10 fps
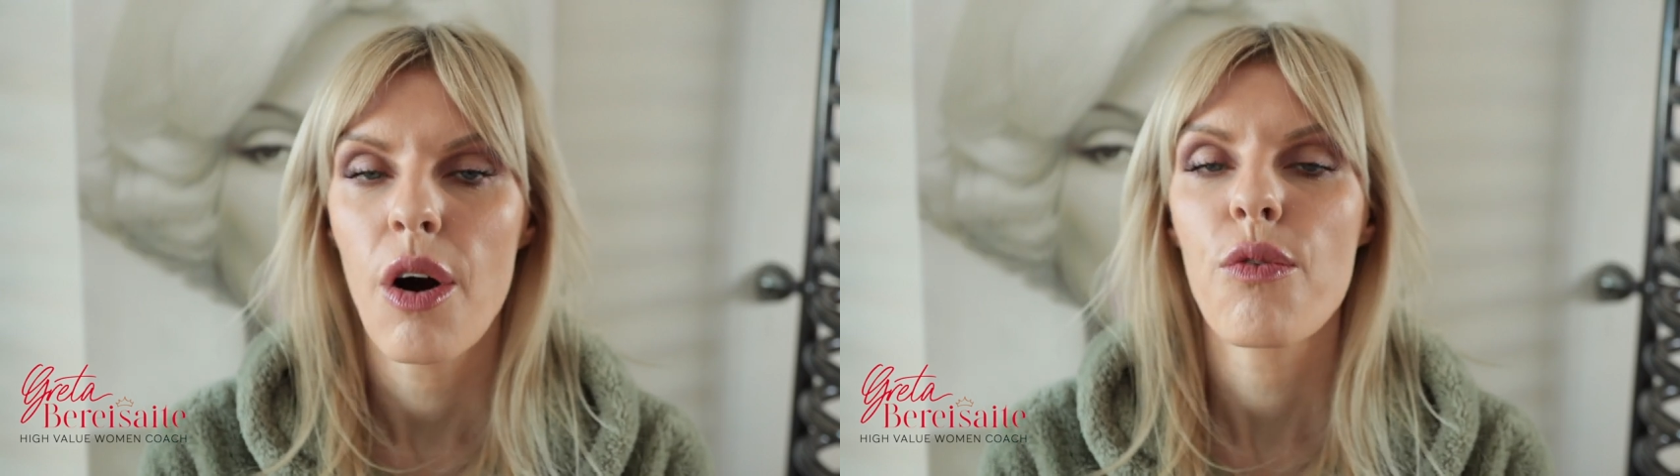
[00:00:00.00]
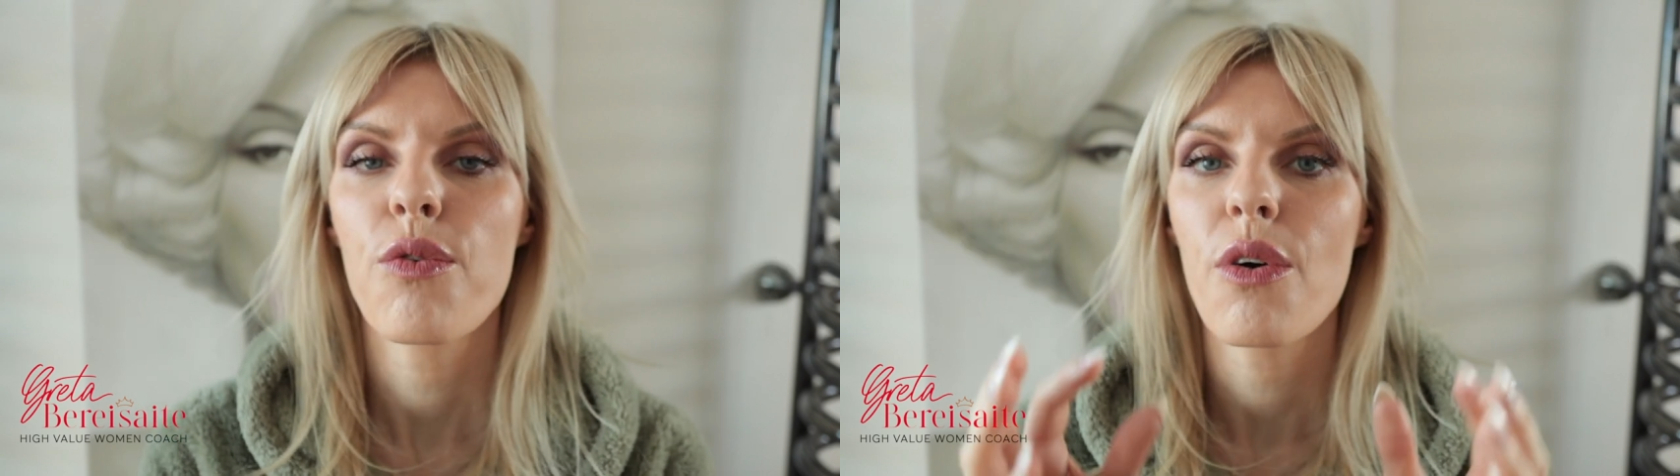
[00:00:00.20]

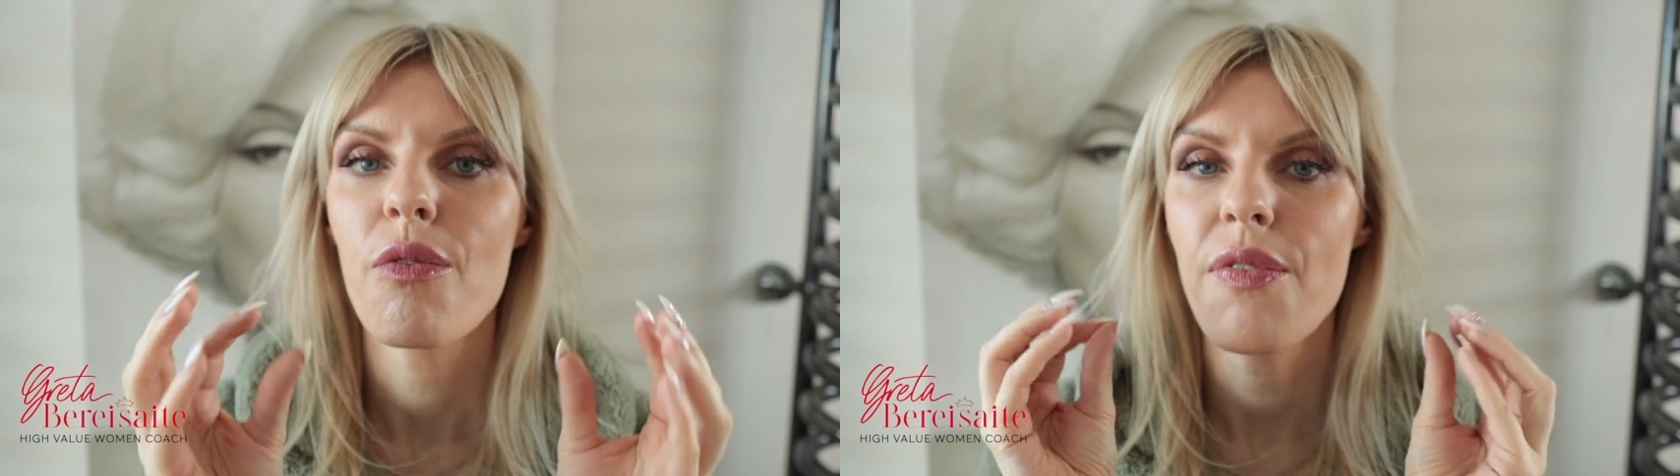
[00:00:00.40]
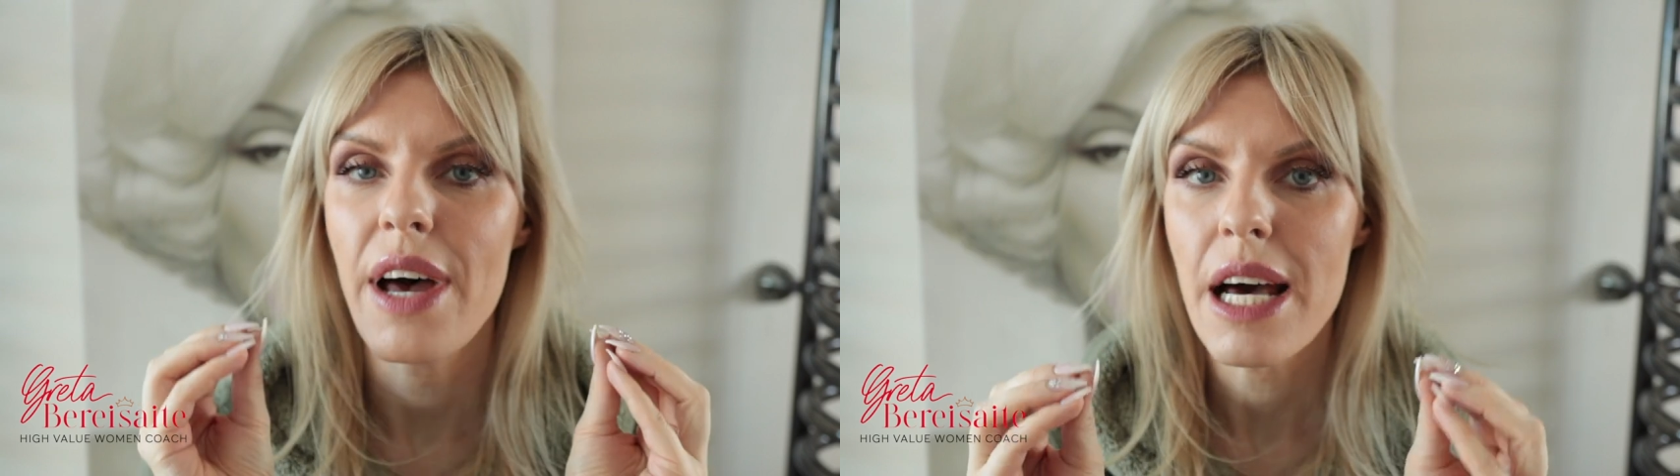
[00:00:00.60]
for
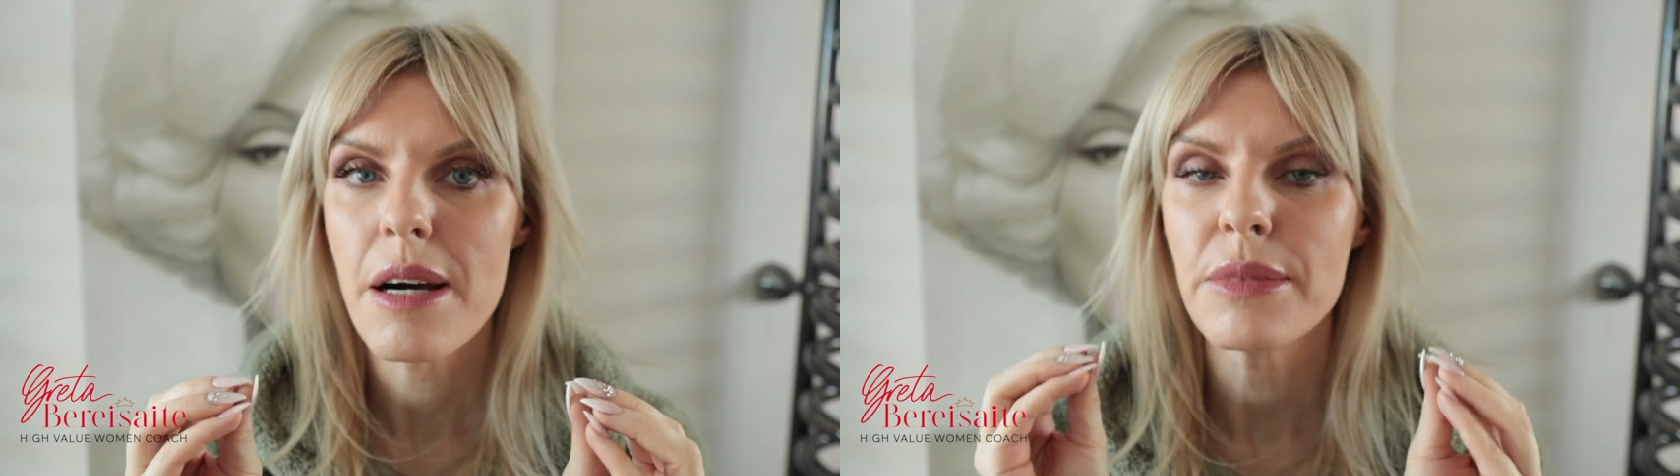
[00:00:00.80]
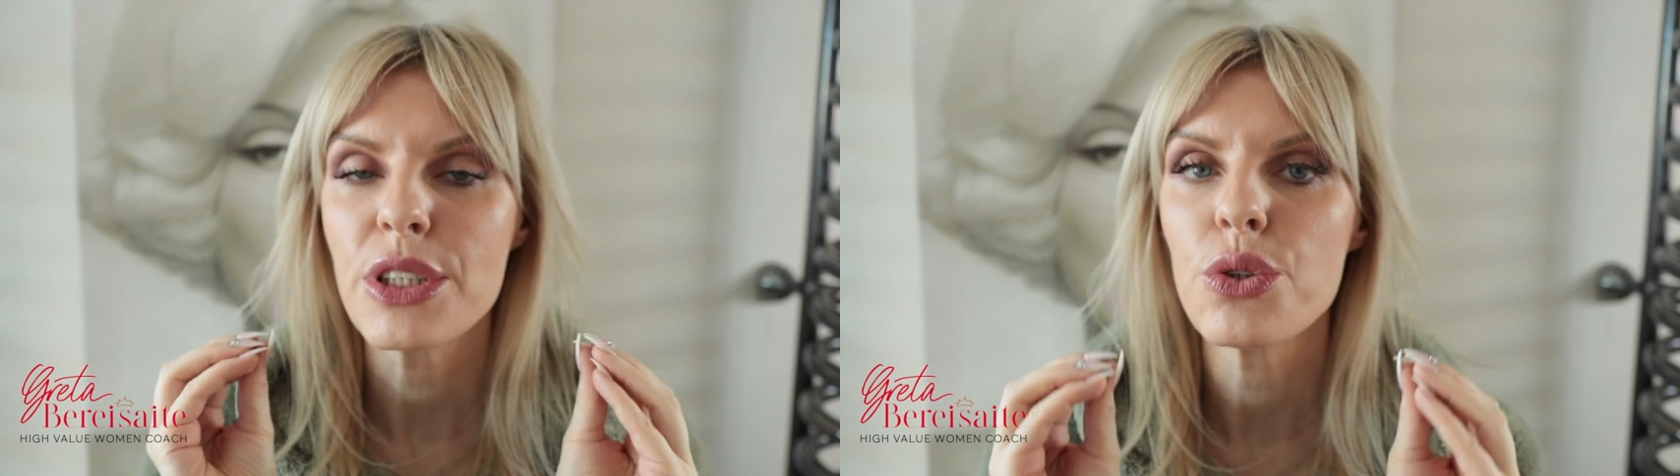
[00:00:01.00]

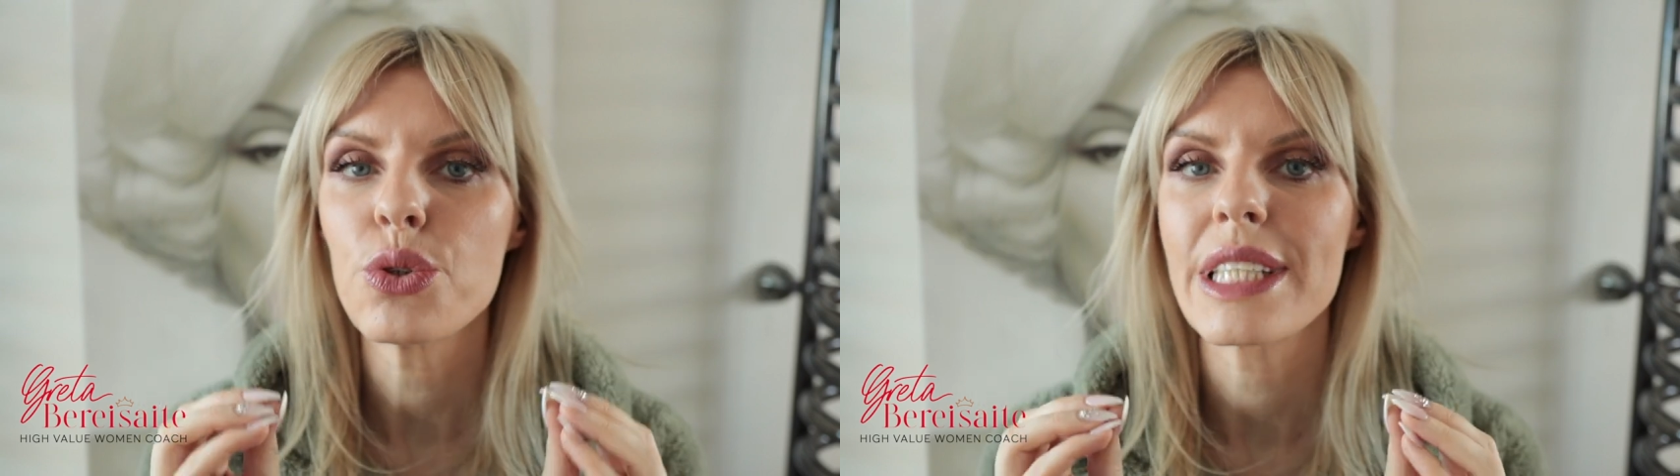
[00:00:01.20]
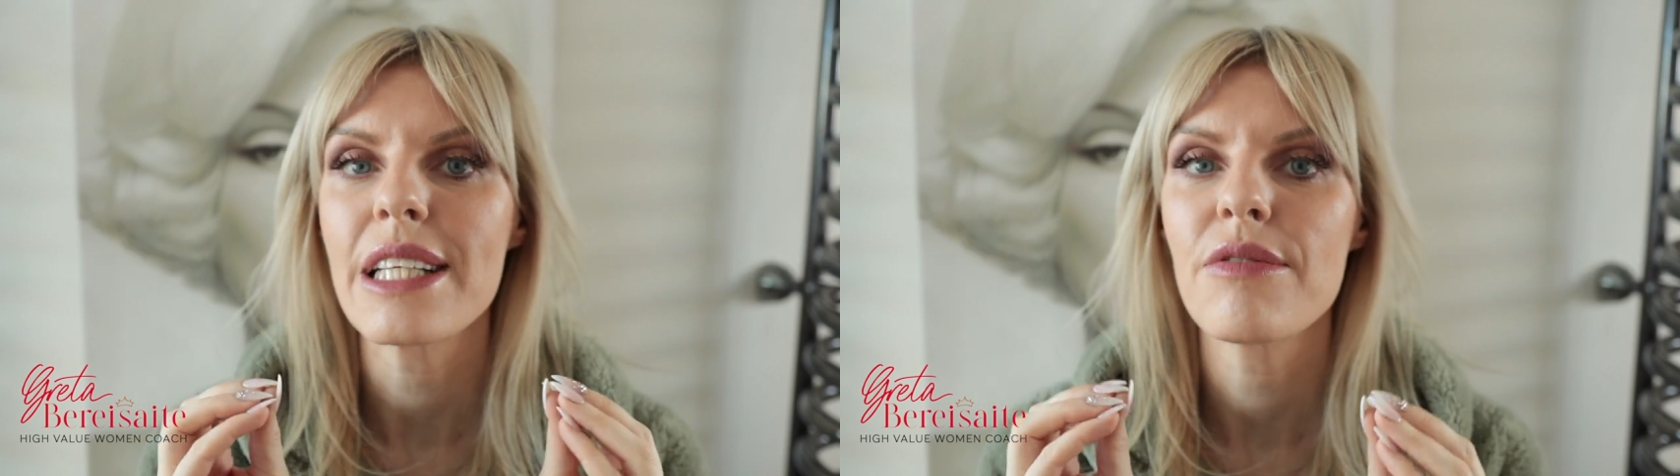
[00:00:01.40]
them,
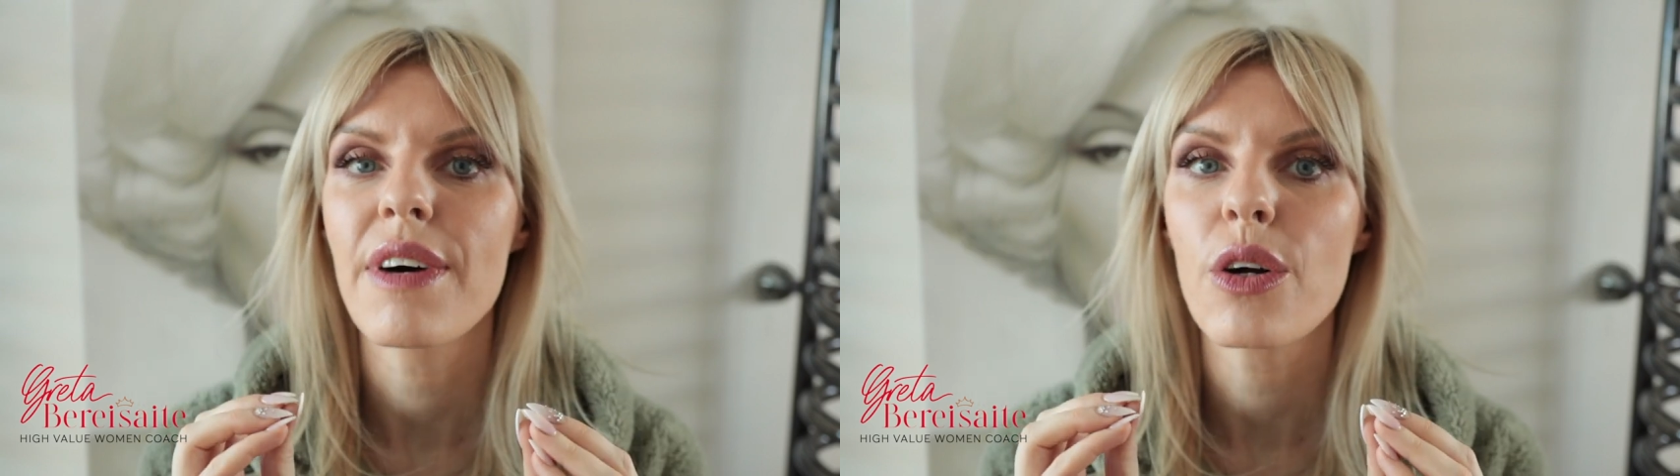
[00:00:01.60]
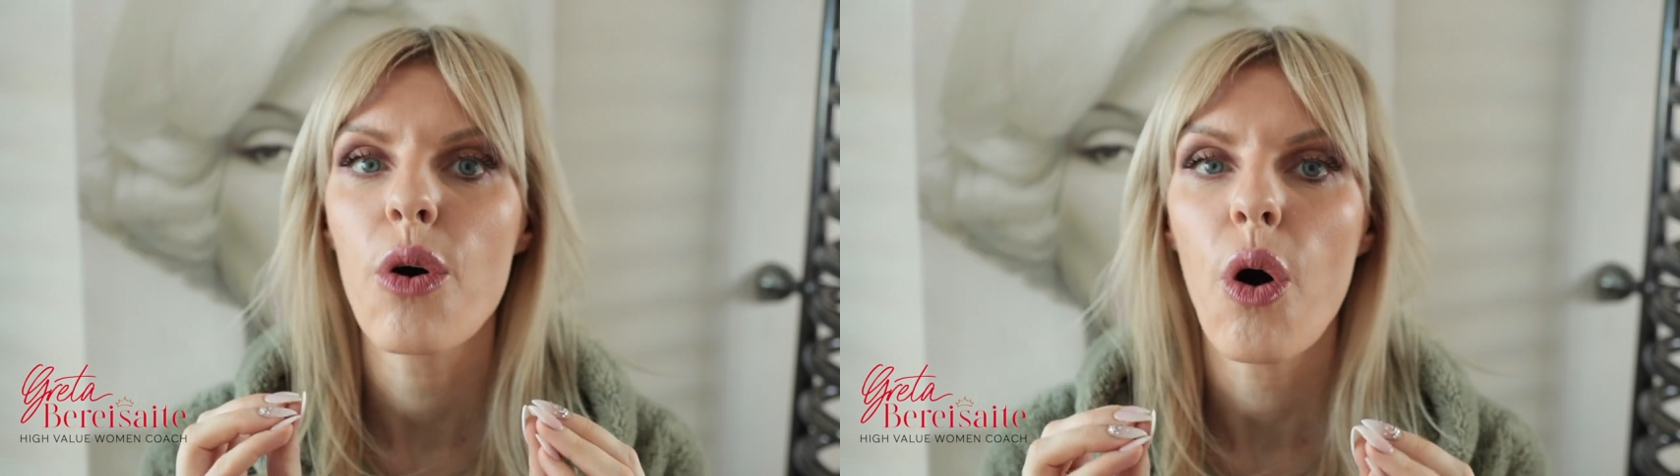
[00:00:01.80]
usually the
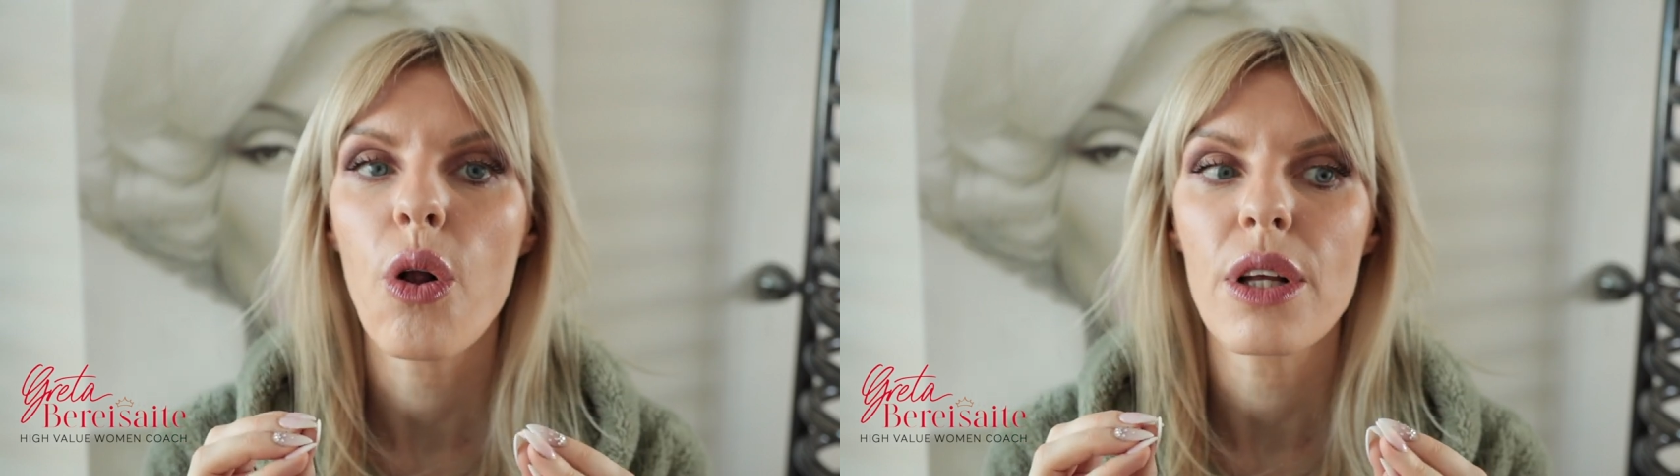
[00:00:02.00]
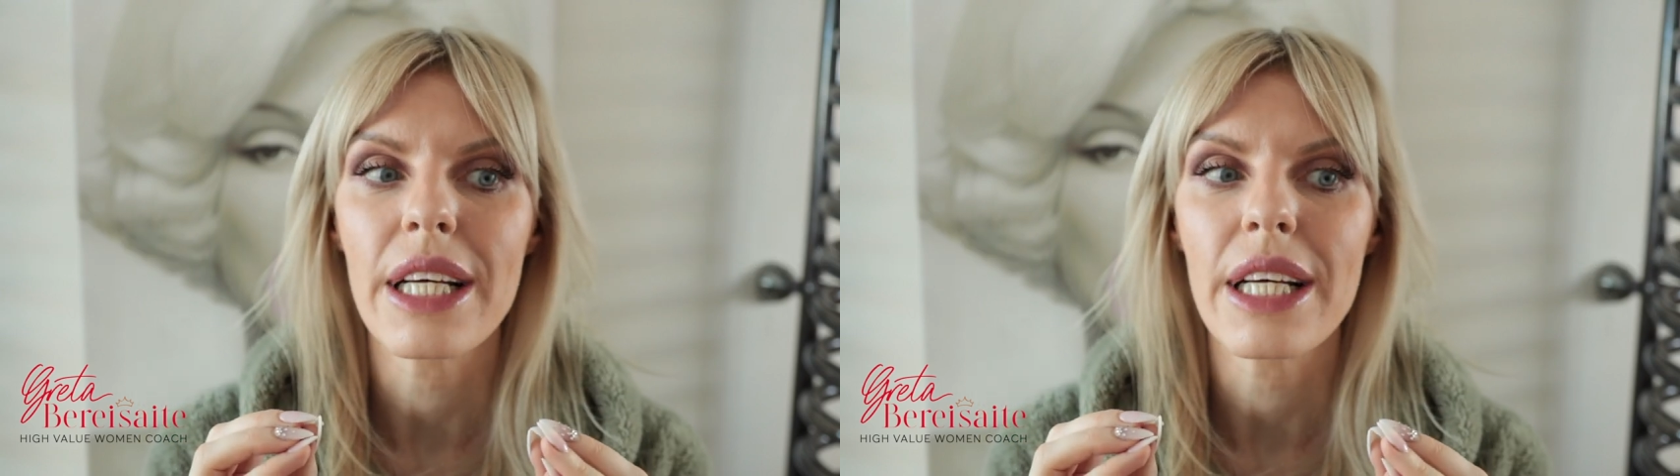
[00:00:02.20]
goal